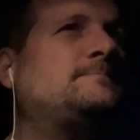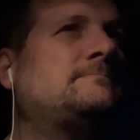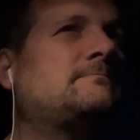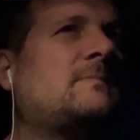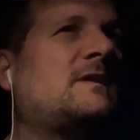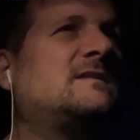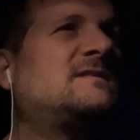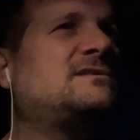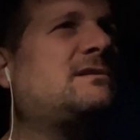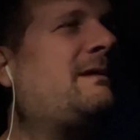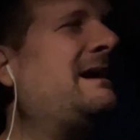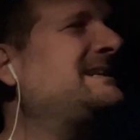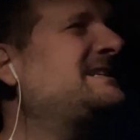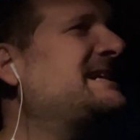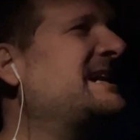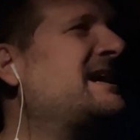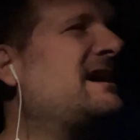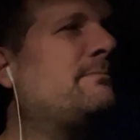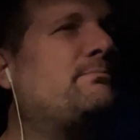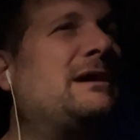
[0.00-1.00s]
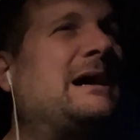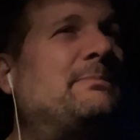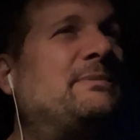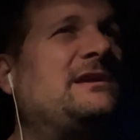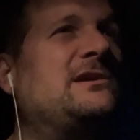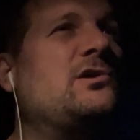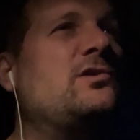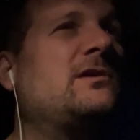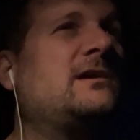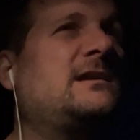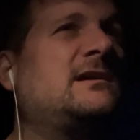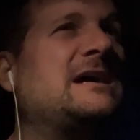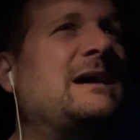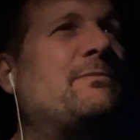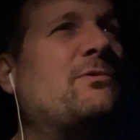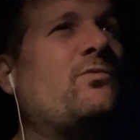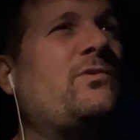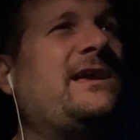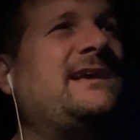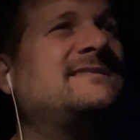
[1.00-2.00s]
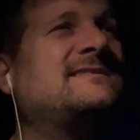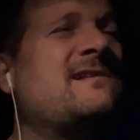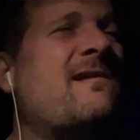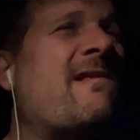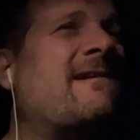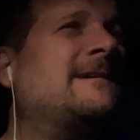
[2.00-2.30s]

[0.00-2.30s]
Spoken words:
So I might check out puppy yoga in a couple weeks.